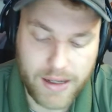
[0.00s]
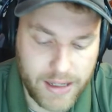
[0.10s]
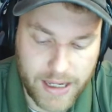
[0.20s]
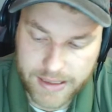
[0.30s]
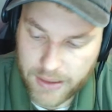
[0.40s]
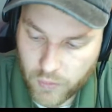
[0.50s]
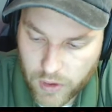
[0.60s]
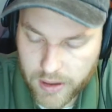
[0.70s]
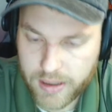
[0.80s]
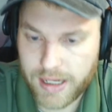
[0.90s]
It didn't
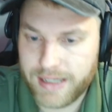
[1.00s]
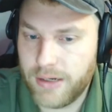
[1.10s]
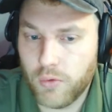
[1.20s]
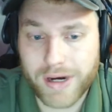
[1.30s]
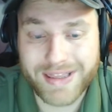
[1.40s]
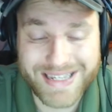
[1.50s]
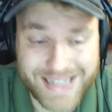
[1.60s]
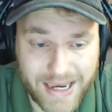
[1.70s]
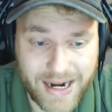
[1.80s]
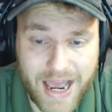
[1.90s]
work. It didn't work in the
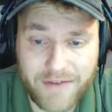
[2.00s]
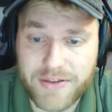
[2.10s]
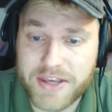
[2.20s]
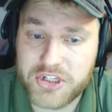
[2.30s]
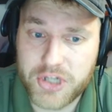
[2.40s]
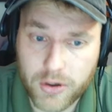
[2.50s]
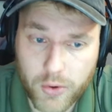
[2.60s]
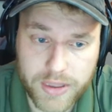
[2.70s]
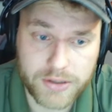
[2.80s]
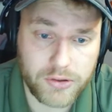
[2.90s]
second half, and they stuck
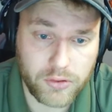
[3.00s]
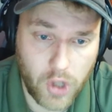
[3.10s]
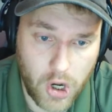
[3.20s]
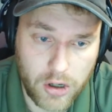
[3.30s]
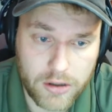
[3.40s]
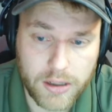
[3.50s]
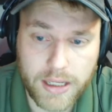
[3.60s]
with it too long.